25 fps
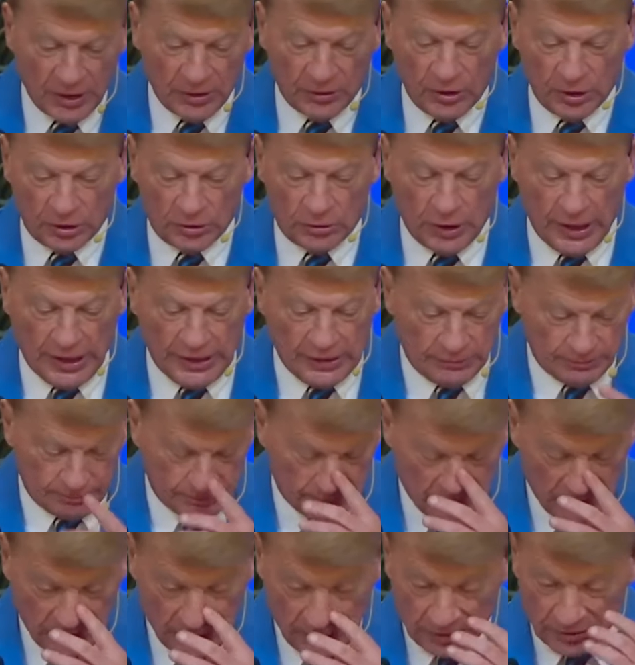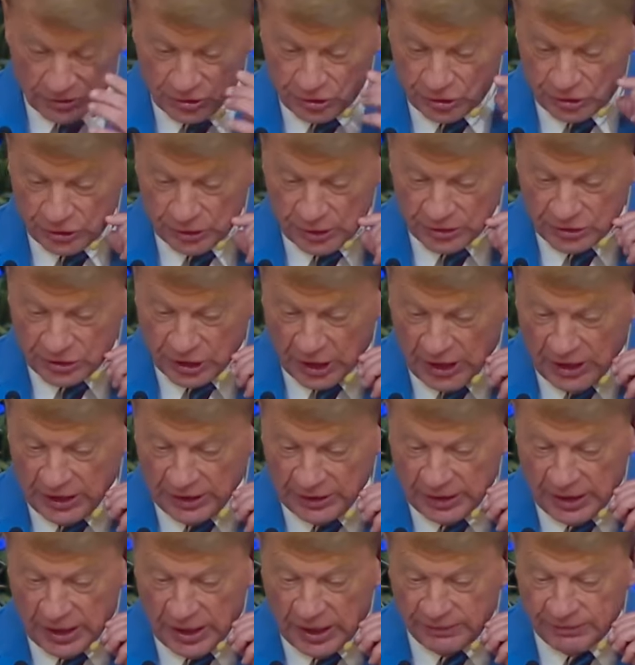the great
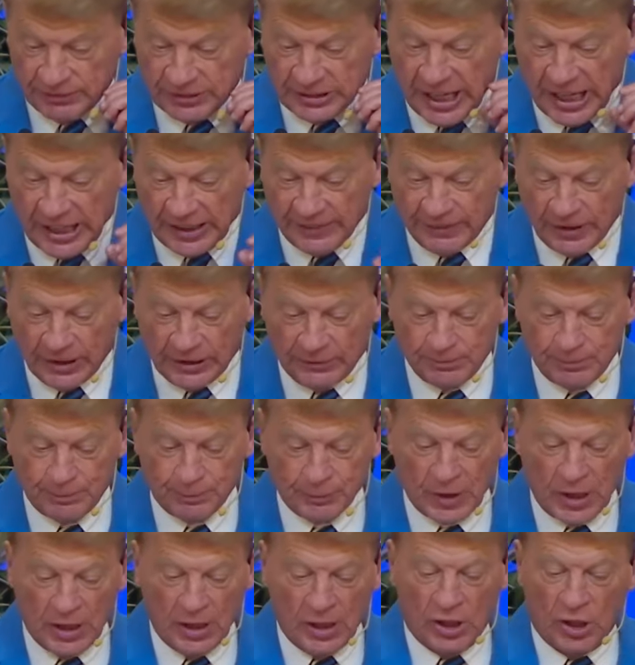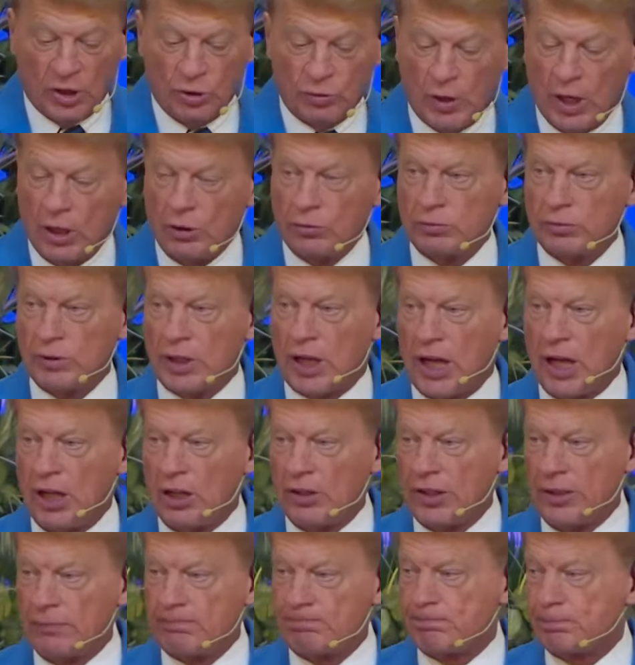son of David, who wrote
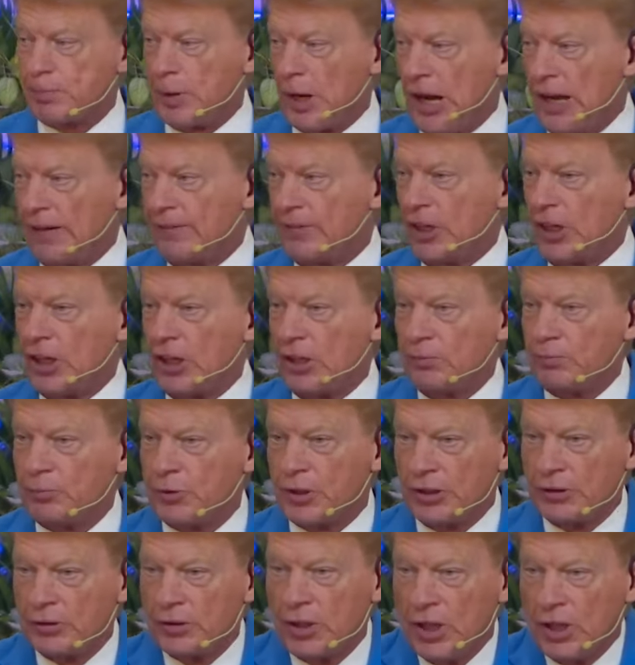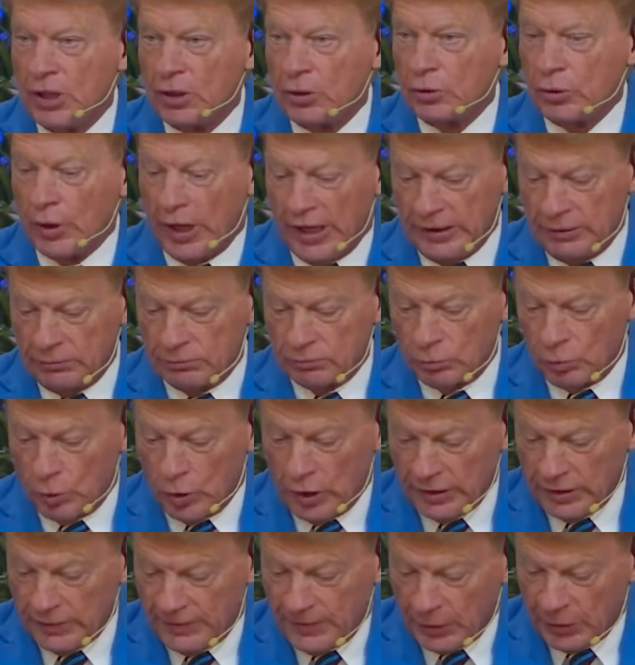all them proverbs and great,
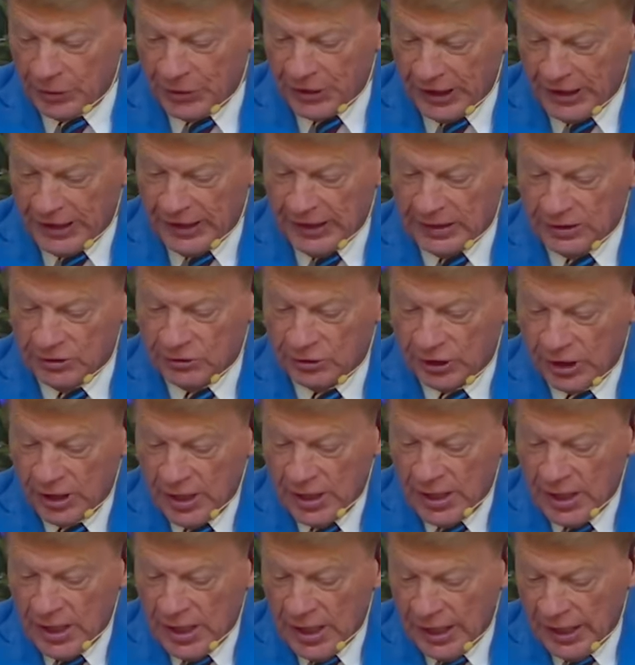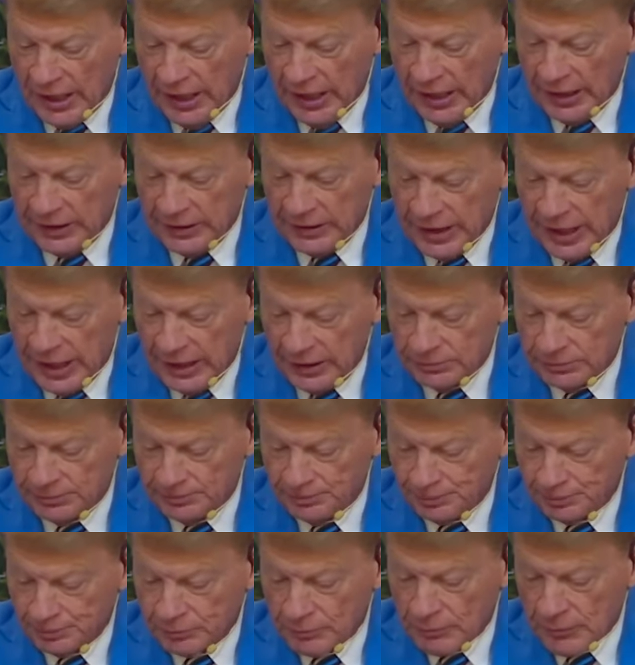wonderful things. And
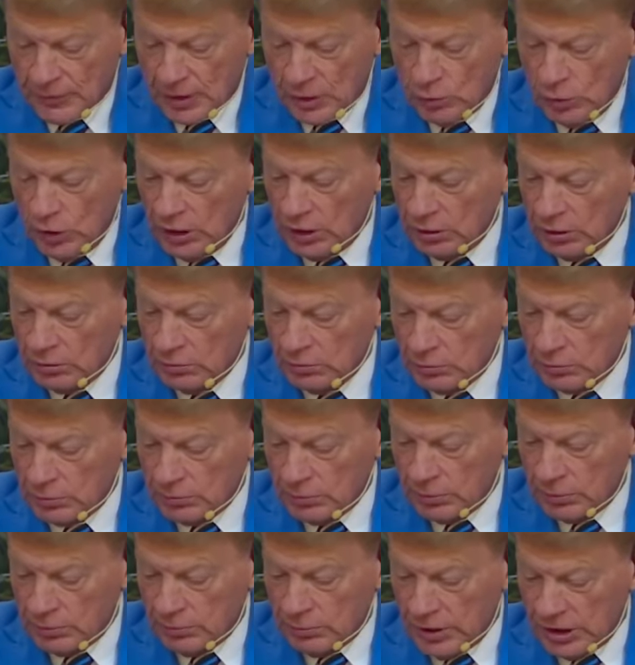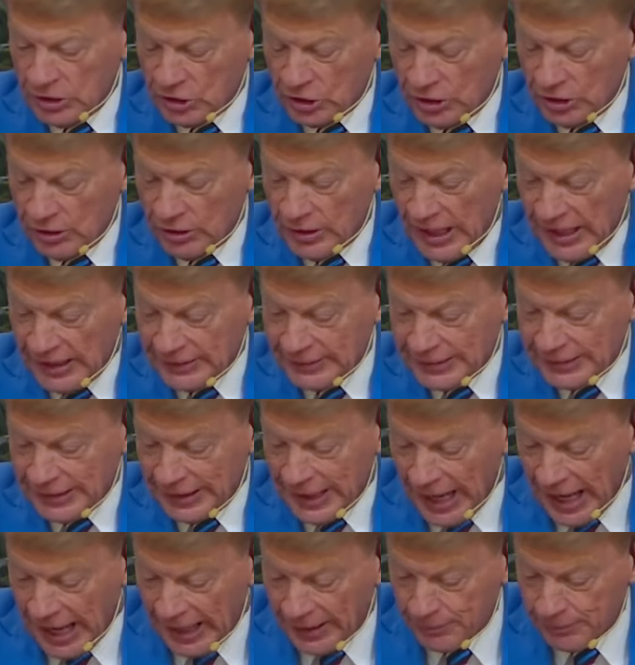we'll mention that
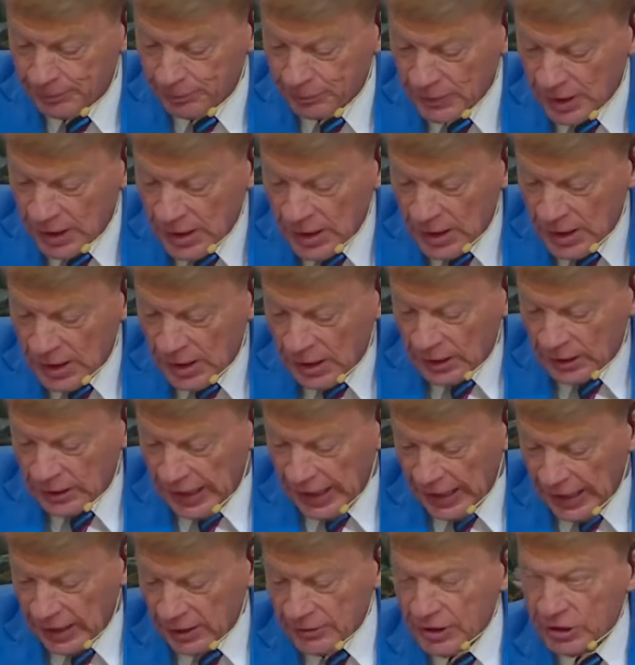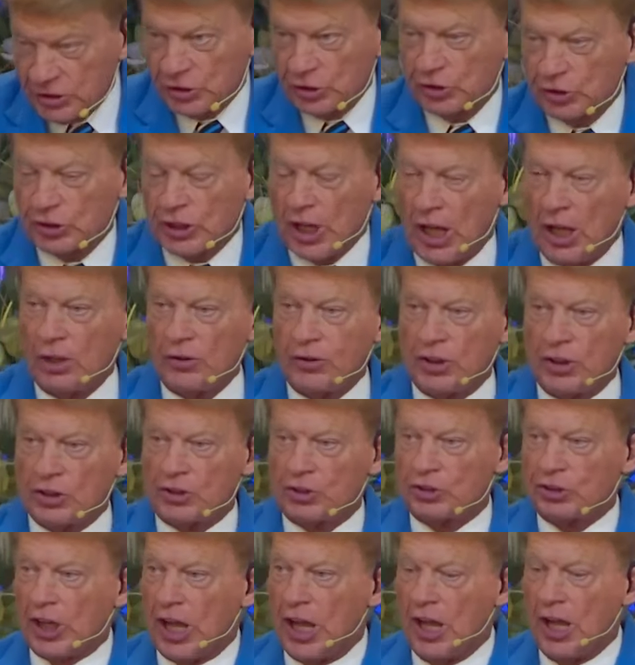tonight. Now, this is called the
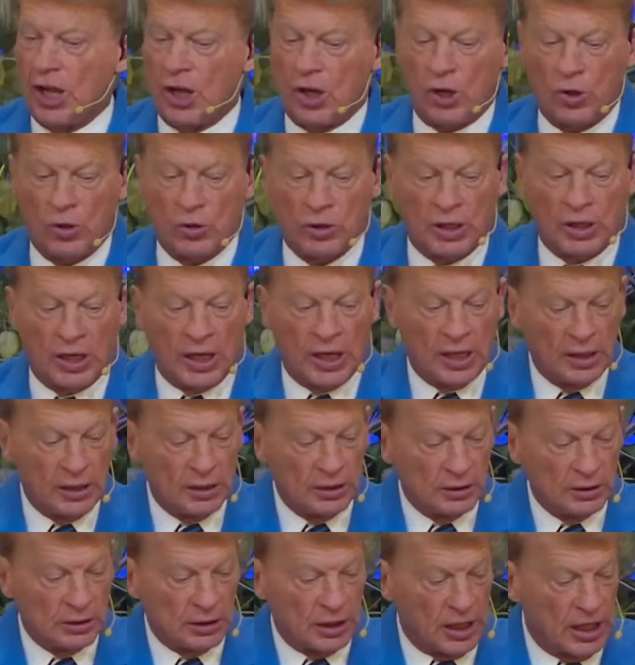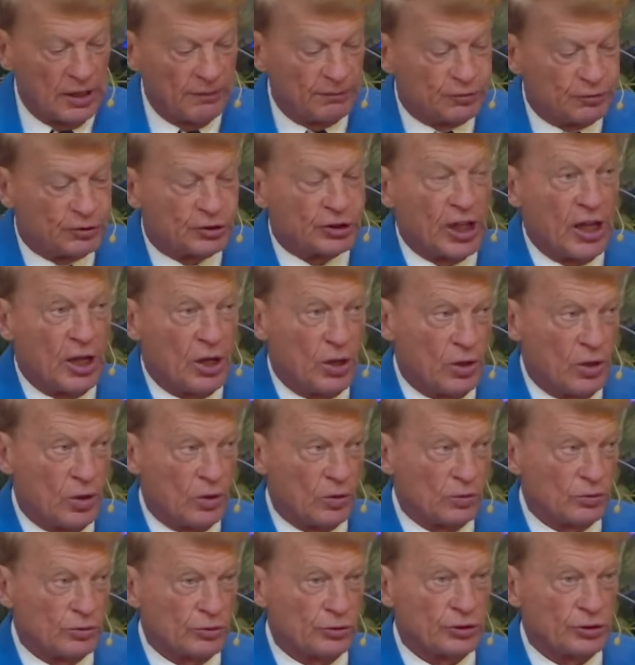Song of Songs.